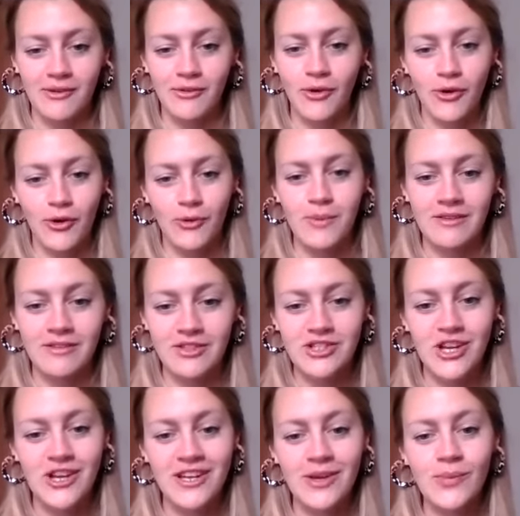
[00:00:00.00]
of gone on a bit of a
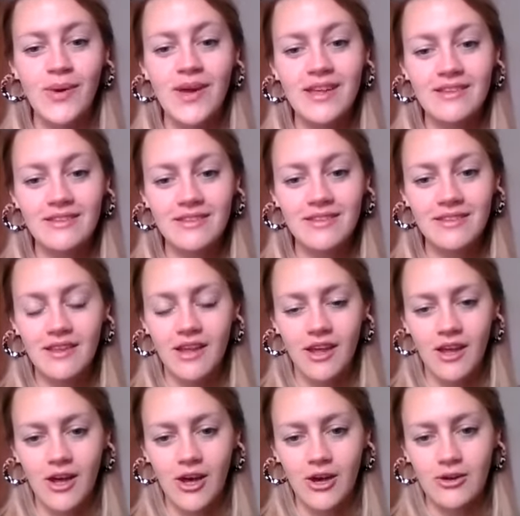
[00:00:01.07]
journey with
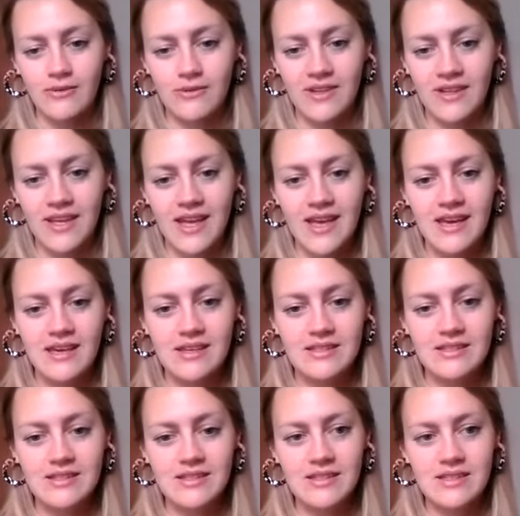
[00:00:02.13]
over the
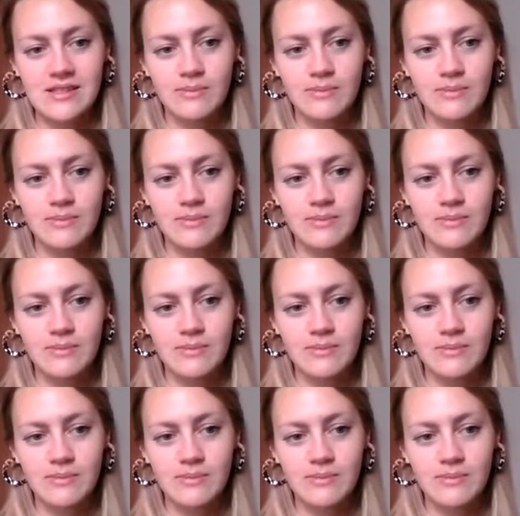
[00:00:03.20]
years.